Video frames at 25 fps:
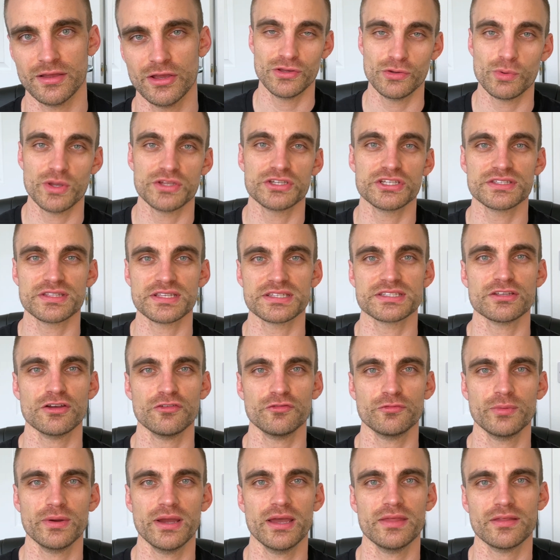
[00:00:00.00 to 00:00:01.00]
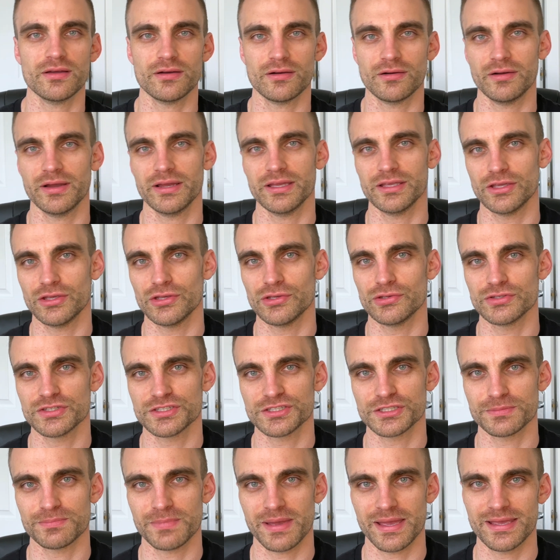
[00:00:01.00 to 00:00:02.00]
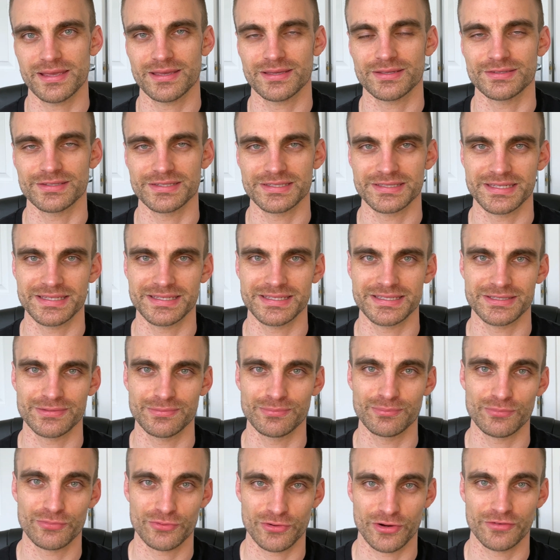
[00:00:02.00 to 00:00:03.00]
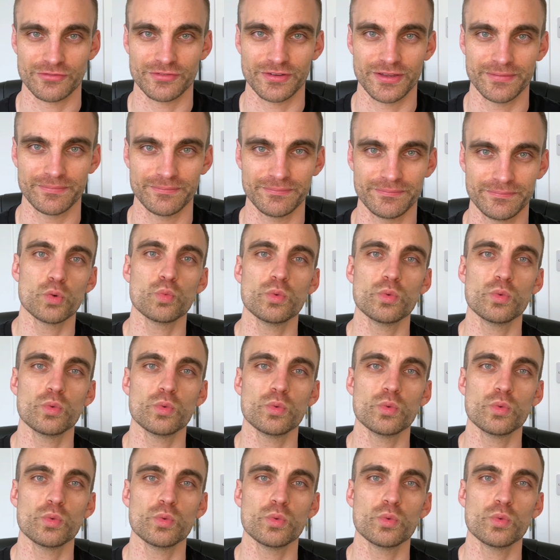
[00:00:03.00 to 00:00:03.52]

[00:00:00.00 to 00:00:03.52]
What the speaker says: which is the software that I use to make consistent profit.